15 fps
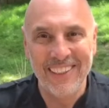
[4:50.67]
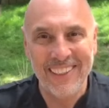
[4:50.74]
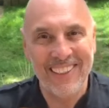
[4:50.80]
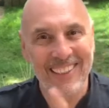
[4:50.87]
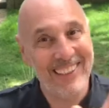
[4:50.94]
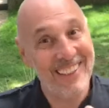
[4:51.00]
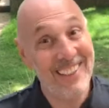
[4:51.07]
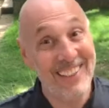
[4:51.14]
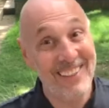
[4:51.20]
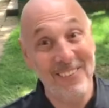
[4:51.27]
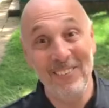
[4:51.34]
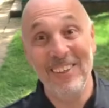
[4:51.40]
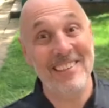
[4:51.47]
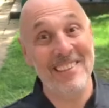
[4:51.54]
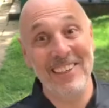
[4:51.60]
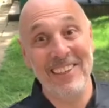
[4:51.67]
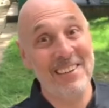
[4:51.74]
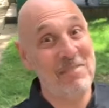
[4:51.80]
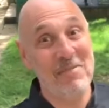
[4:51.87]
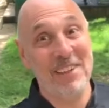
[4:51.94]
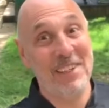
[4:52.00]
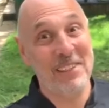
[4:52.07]
You always need a
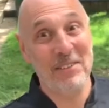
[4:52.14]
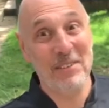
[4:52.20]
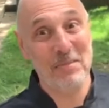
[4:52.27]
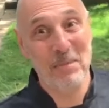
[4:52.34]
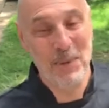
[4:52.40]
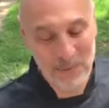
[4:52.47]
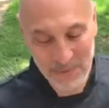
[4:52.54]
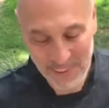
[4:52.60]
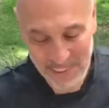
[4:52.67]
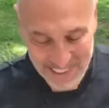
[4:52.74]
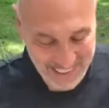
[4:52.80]
flicky spoon.